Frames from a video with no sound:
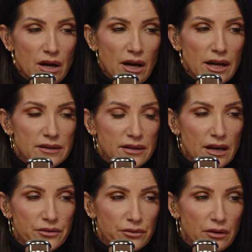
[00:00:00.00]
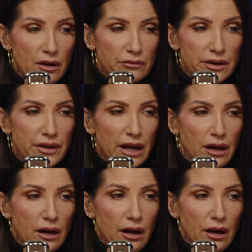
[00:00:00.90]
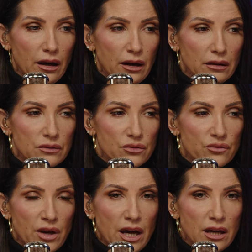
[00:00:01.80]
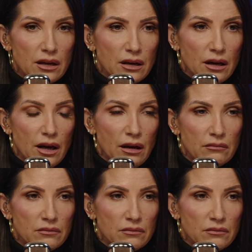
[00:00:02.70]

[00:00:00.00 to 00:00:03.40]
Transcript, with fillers: had said through Allred that uh, they uh,